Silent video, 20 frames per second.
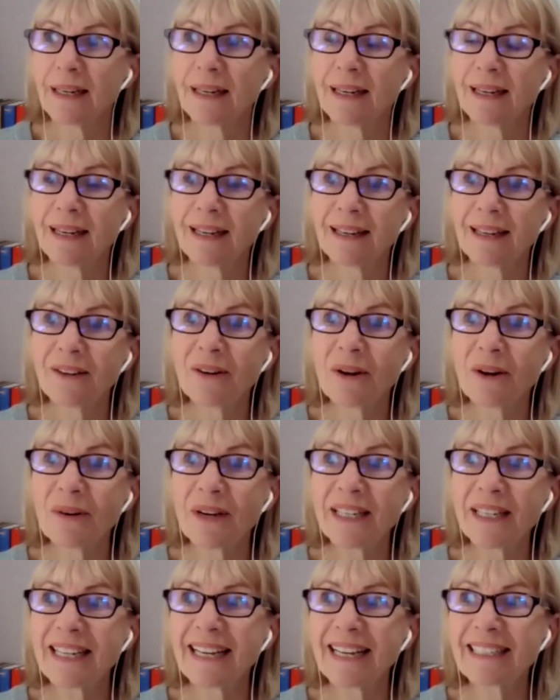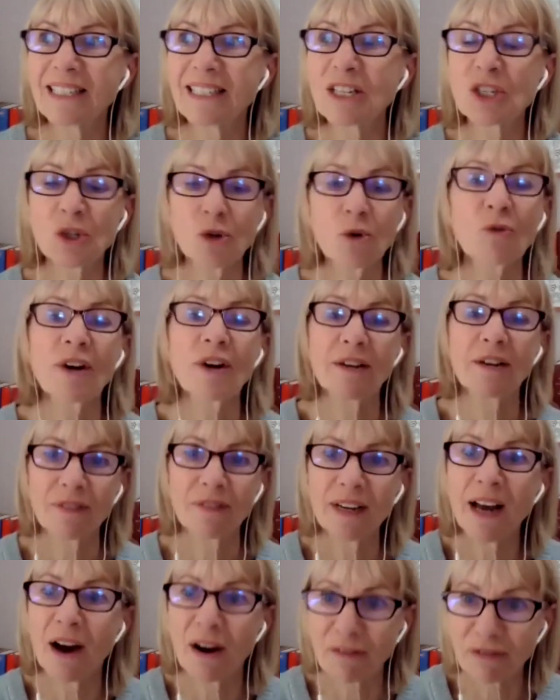uh, you know it, it's a story of
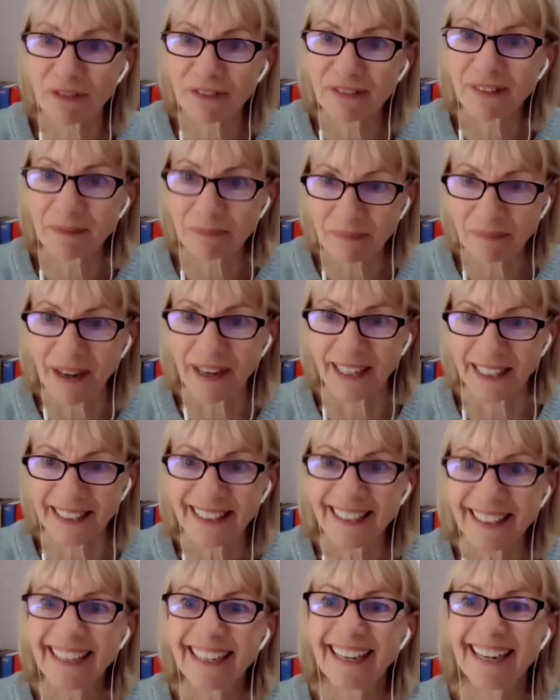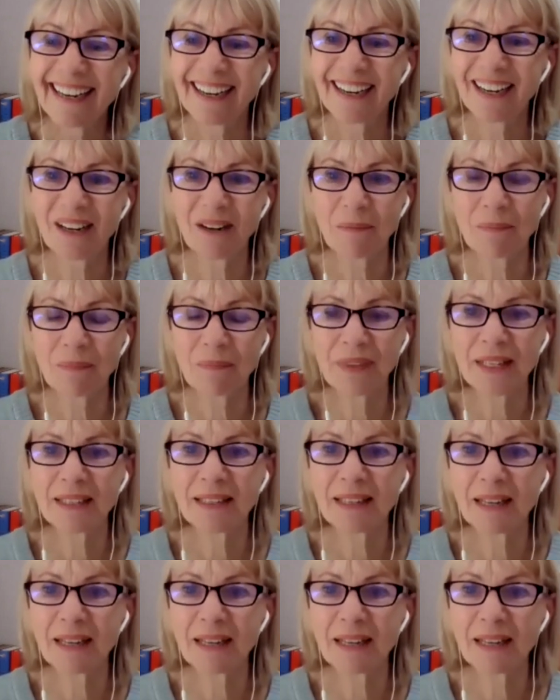love mine um,